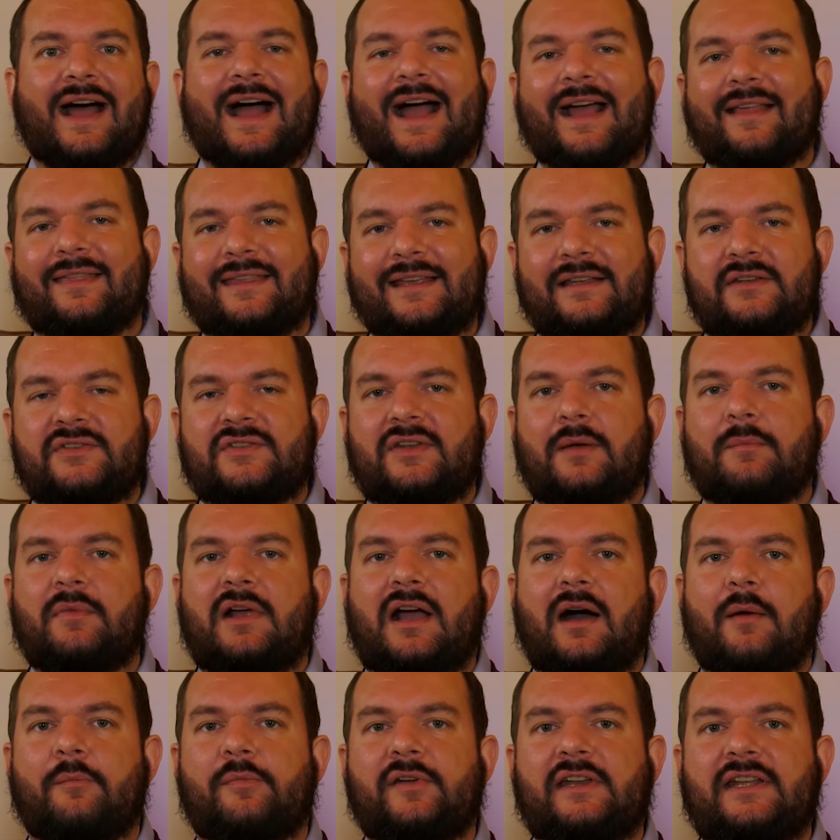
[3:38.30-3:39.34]
I think some
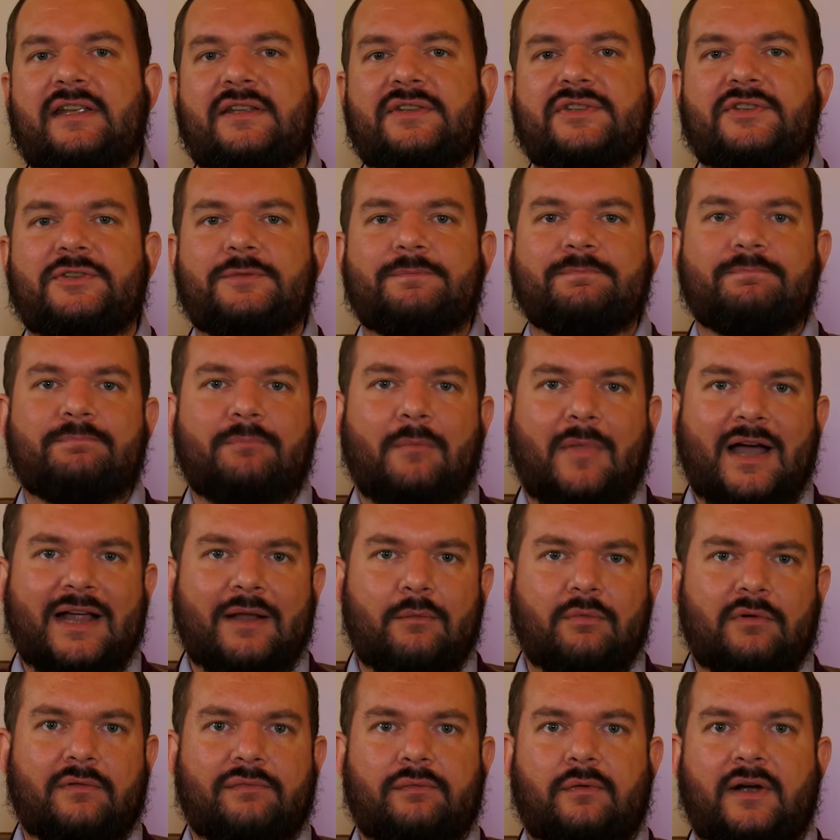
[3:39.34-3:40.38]
companies
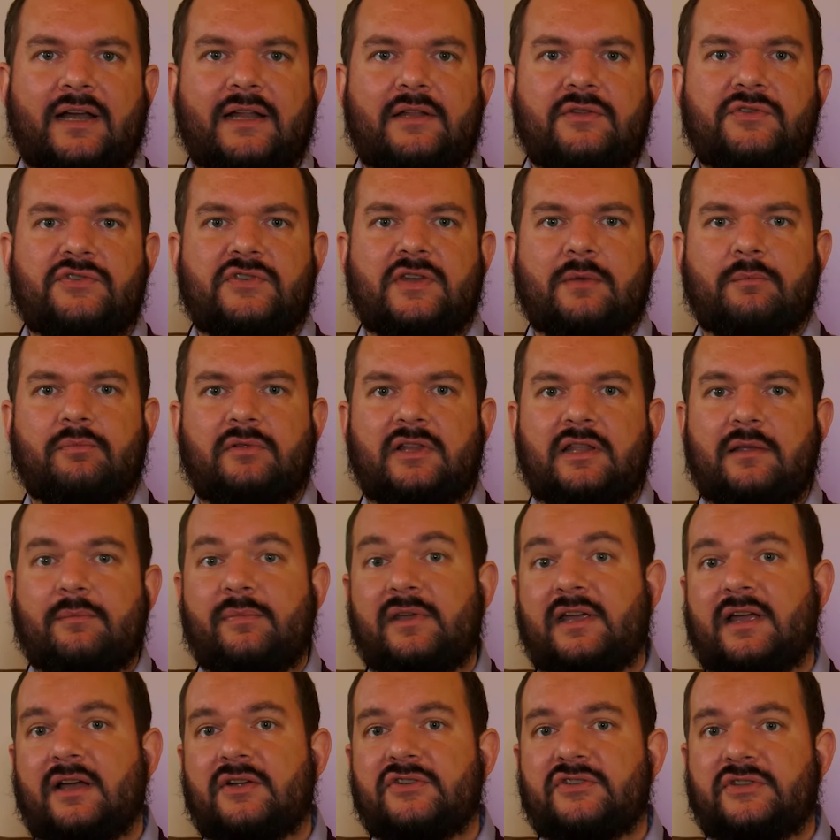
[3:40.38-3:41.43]
might refrain simply
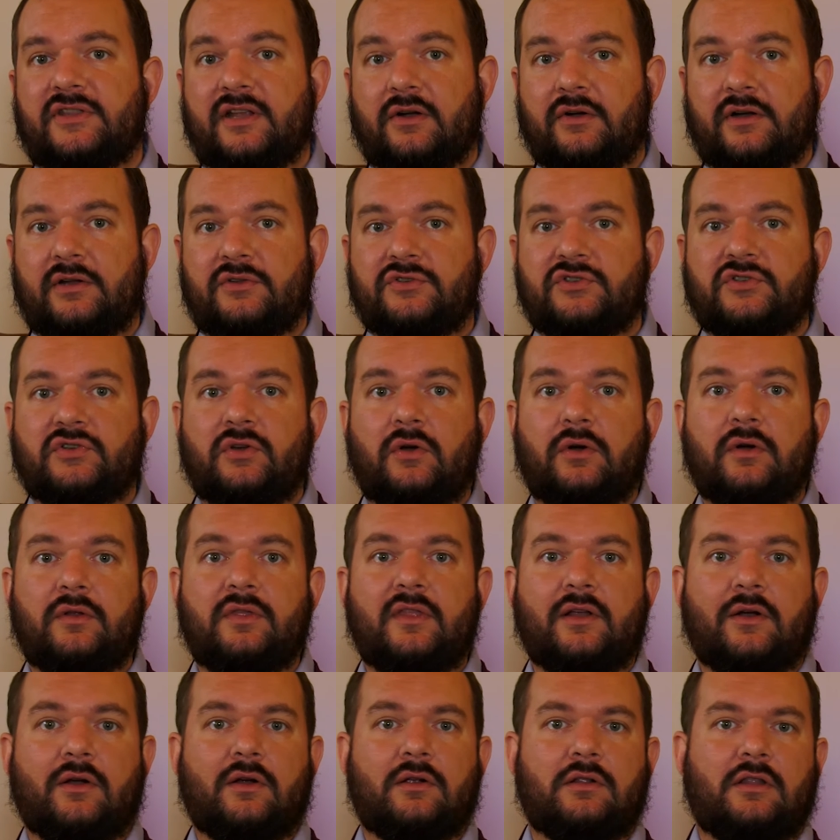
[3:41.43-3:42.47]
because they're
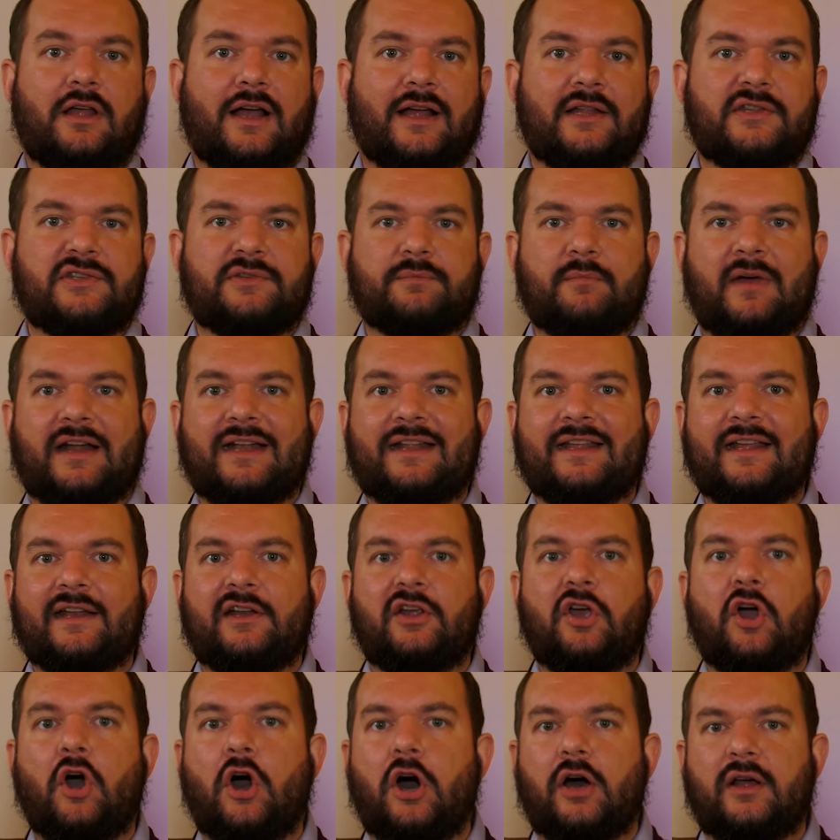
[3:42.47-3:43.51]
concerned their clients might
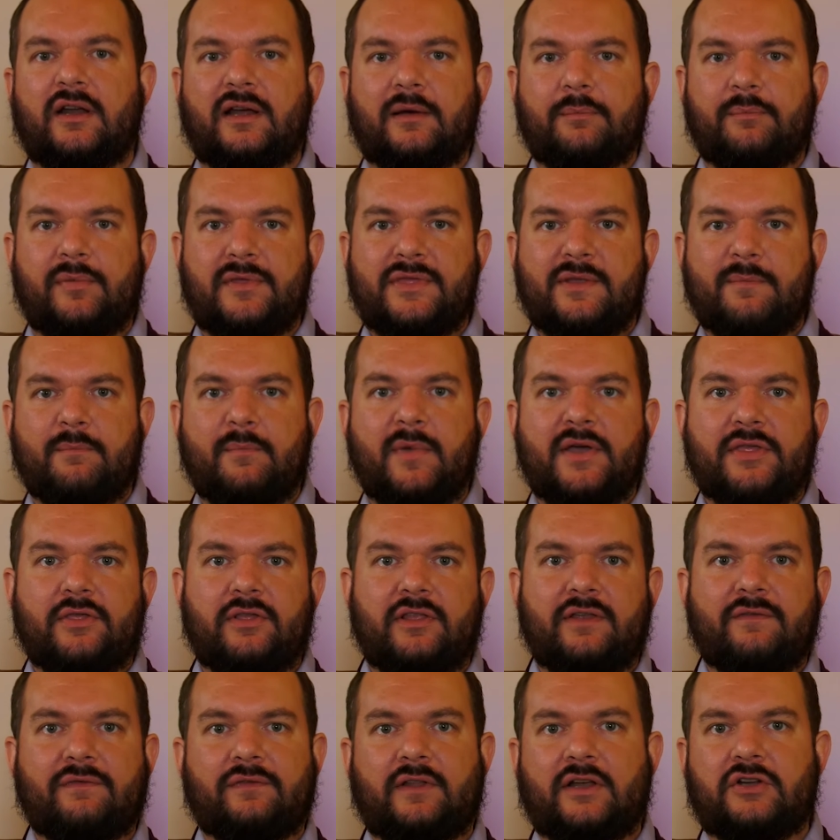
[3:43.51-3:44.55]
get caught up in the
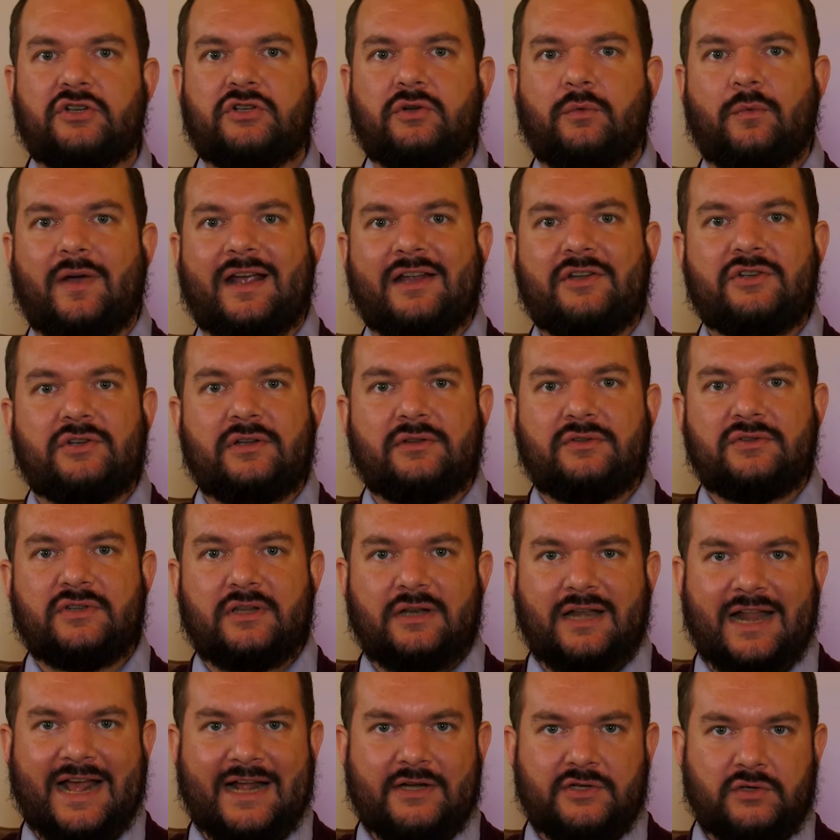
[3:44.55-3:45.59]
monthly fluctuations
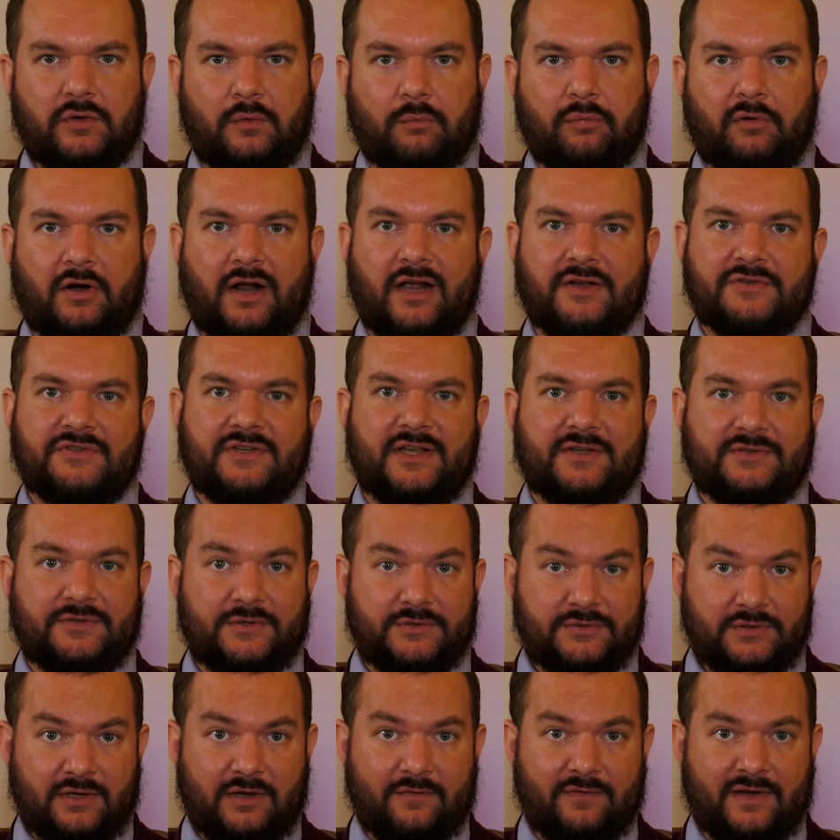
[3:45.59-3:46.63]
and natural
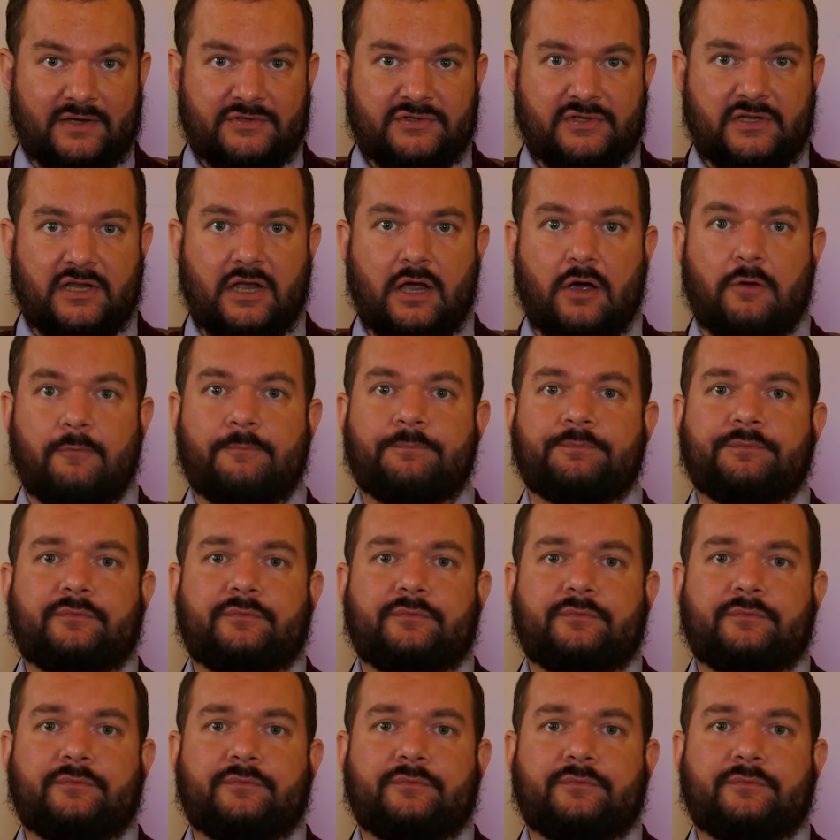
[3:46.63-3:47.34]
processes of SEO.